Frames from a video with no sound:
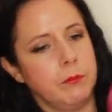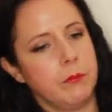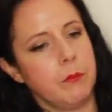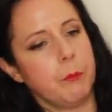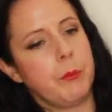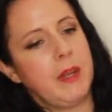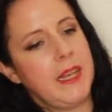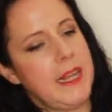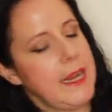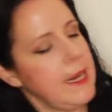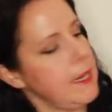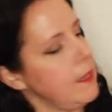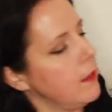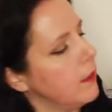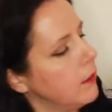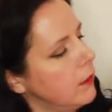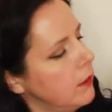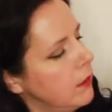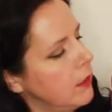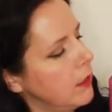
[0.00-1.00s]
plain
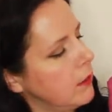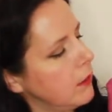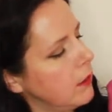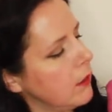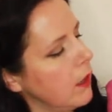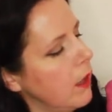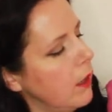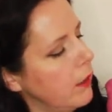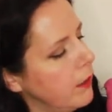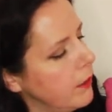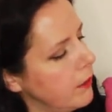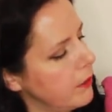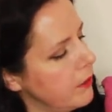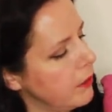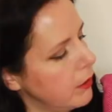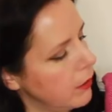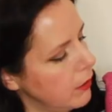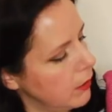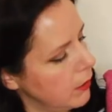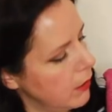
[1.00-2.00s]
coloured,
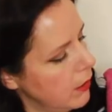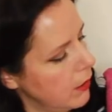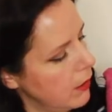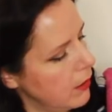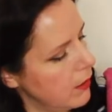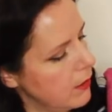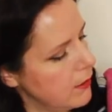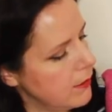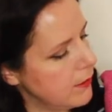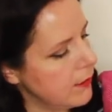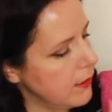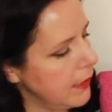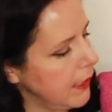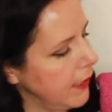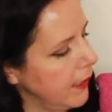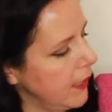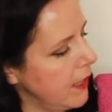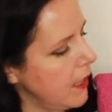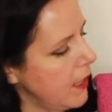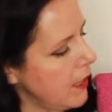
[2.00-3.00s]

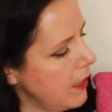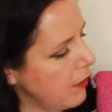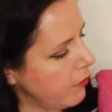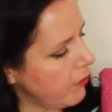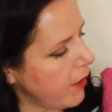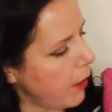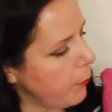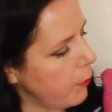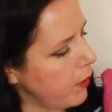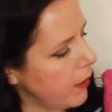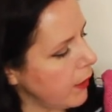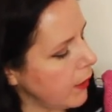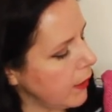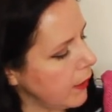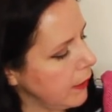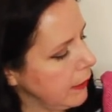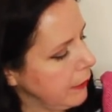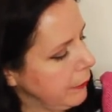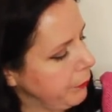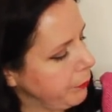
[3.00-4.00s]
slinky fabric.
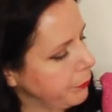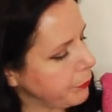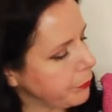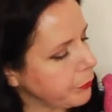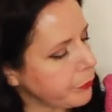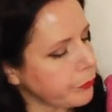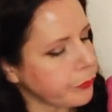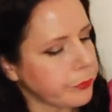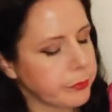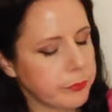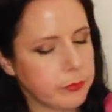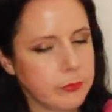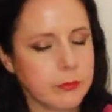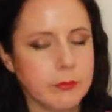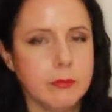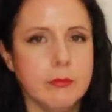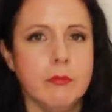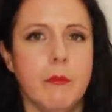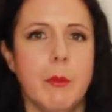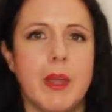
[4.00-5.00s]

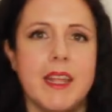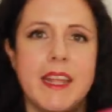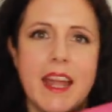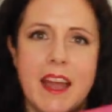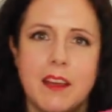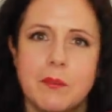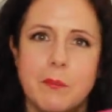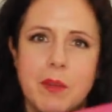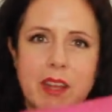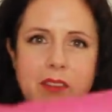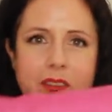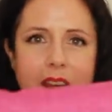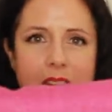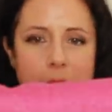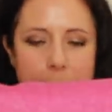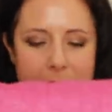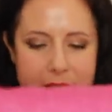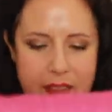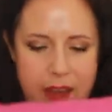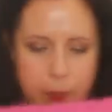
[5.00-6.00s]
But yeah, excited
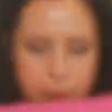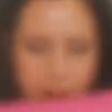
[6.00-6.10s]
about that